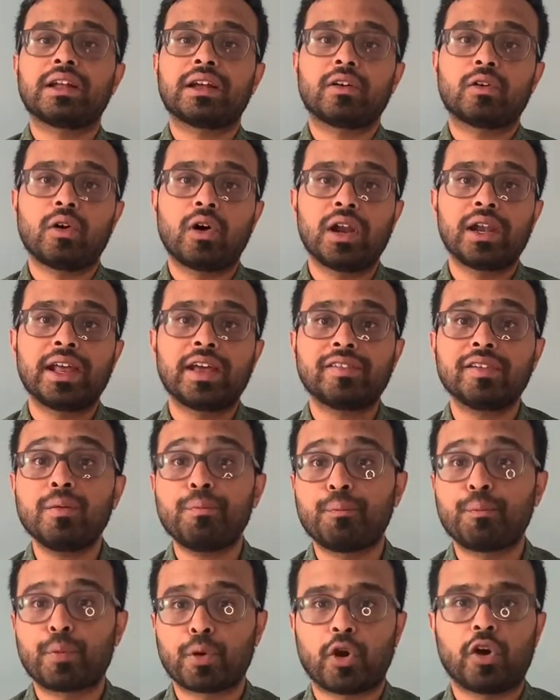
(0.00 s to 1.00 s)
called as a
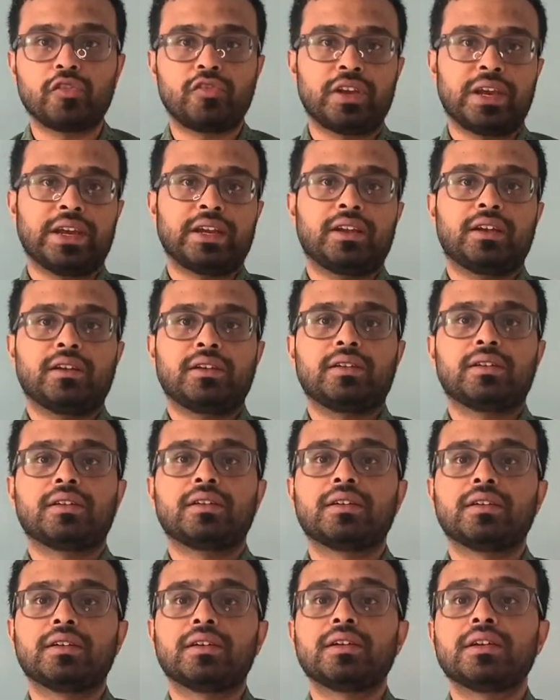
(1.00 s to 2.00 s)
project.
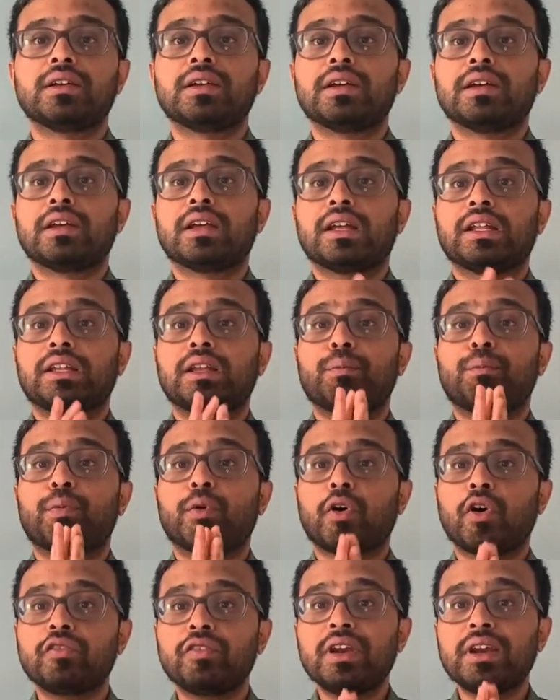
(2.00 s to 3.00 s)
The
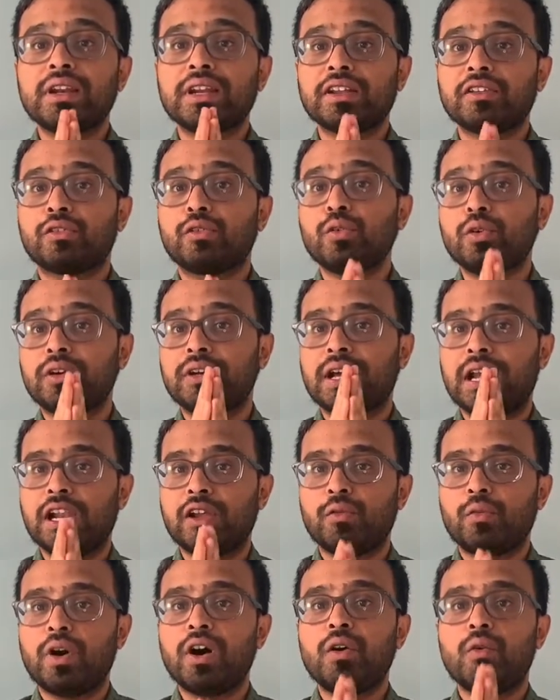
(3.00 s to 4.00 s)
project is to
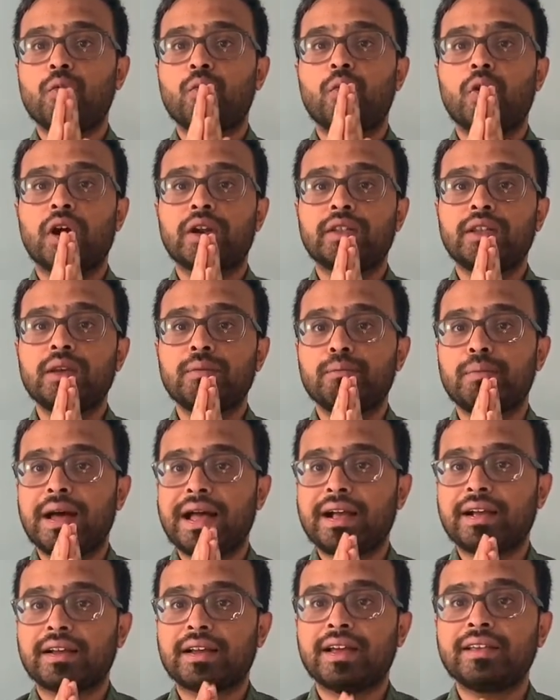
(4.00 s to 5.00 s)
deliver what the
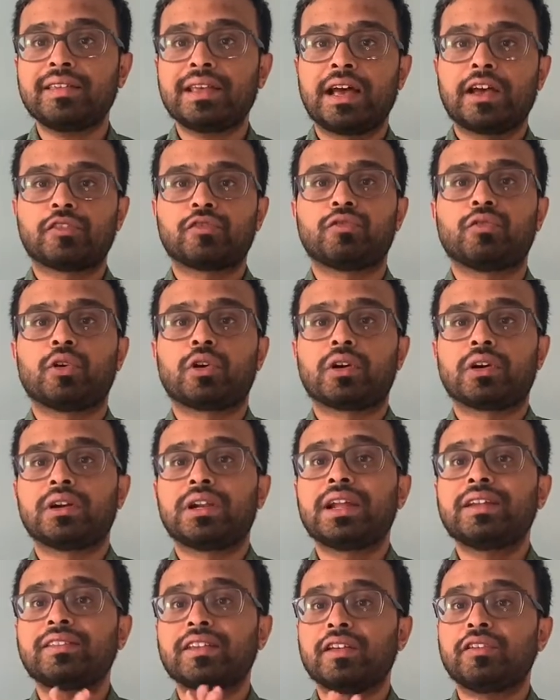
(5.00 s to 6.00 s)
bank has asked for.
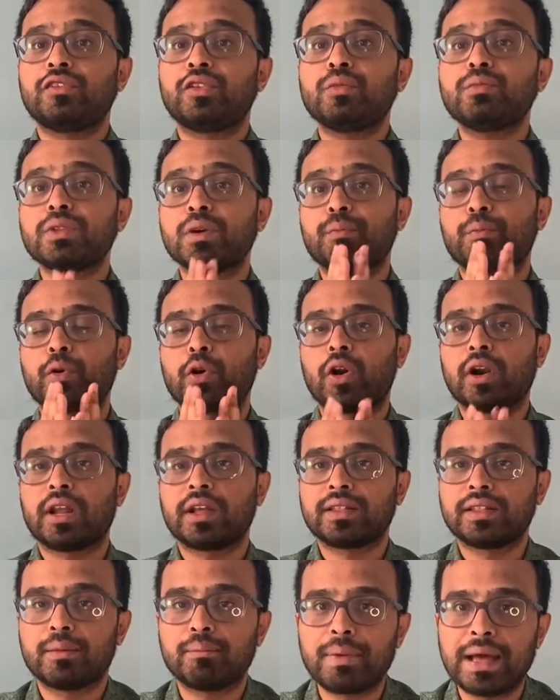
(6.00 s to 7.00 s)
Let's assume the
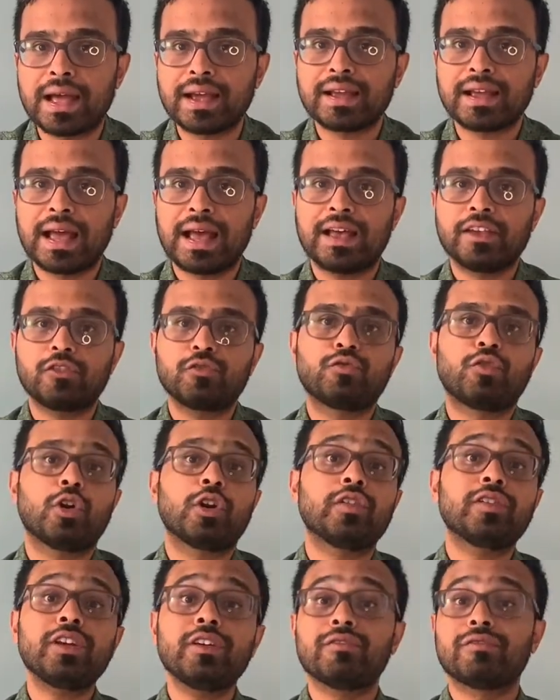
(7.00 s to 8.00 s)
product the bank asked for
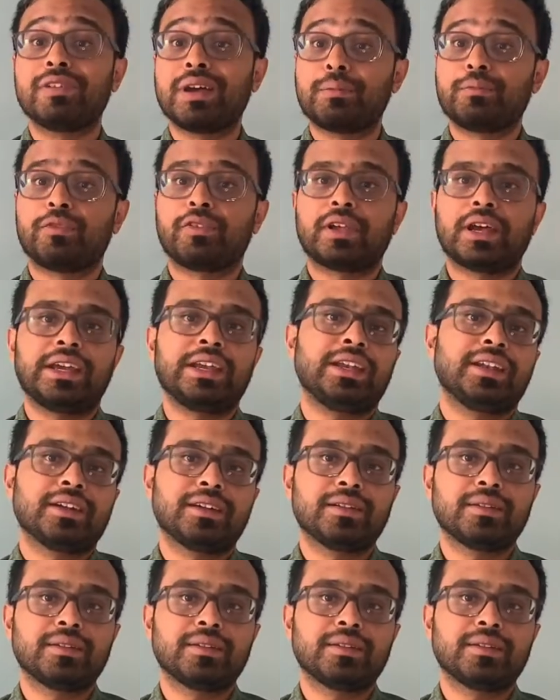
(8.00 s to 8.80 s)
is a website.